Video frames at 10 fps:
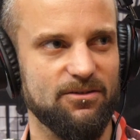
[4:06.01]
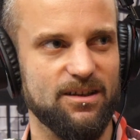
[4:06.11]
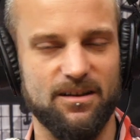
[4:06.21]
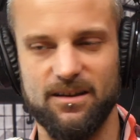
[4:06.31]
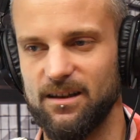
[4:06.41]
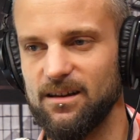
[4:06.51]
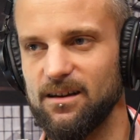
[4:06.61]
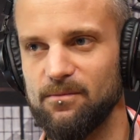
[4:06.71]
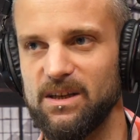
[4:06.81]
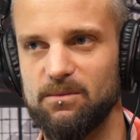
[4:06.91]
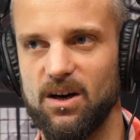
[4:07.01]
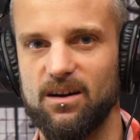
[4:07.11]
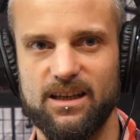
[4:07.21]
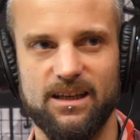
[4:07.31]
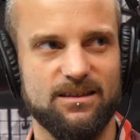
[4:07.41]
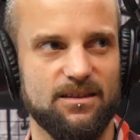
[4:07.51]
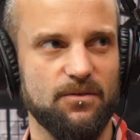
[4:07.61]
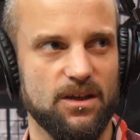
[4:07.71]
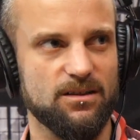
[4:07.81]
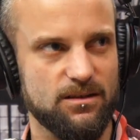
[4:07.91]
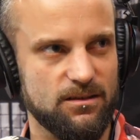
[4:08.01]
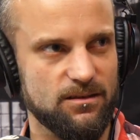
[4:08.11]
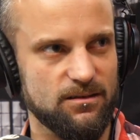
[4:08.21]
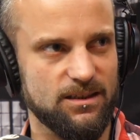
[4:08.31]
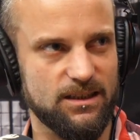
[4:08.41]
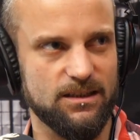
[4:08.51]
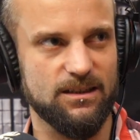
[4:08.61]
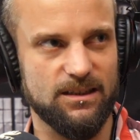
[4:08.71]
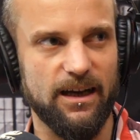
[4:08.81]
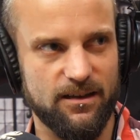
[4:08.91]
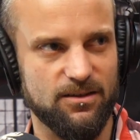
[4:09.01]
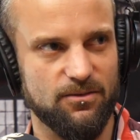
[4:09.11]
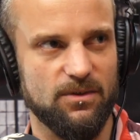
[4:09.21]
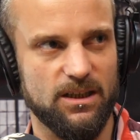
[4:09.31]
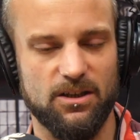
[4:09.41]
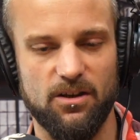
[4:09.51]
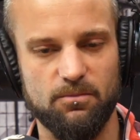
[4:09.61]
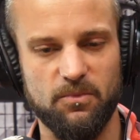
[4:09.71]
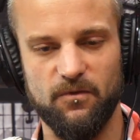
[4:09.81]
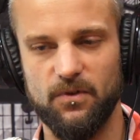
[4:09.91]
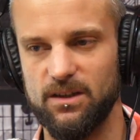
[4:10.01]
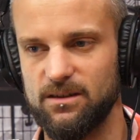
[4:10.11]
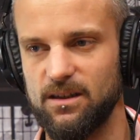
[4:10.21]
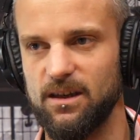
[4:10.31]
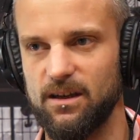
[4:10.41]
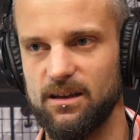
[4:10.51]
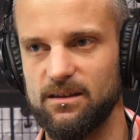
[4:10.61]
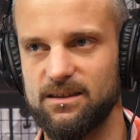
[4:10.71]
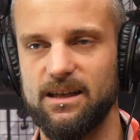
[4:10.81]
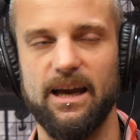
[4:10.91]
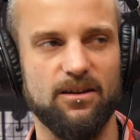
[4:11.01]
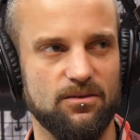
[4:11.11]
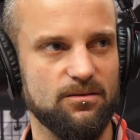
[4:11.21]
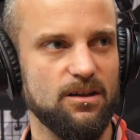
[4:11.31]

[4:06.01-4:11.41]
And I think mid-market is the first sector, first scale